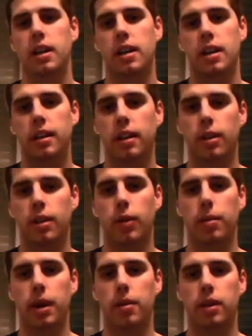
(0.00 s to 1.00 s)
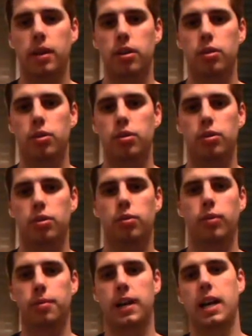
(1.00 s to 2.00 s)
the webcam I use
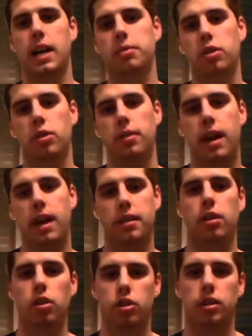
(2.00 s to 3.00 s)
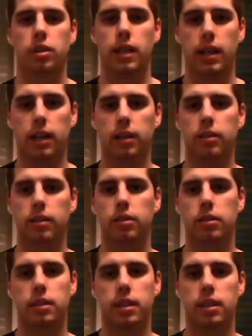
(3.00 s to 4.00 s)
with my laptop and the Logitech
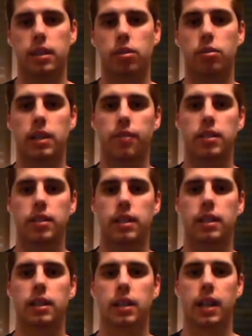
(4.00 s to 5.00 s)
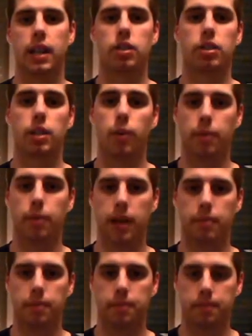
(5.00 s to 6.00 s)
c270 HD webcam.
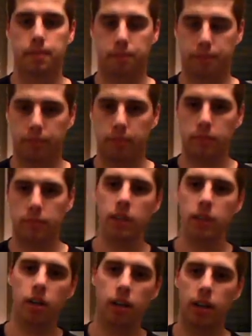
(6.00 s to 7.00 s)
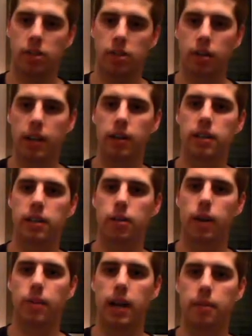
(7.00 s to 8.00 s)
Okay, so here is the
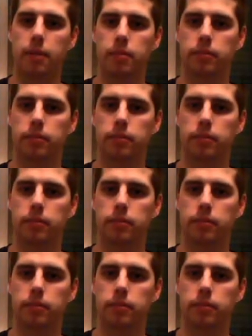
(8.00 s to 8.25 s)
webcam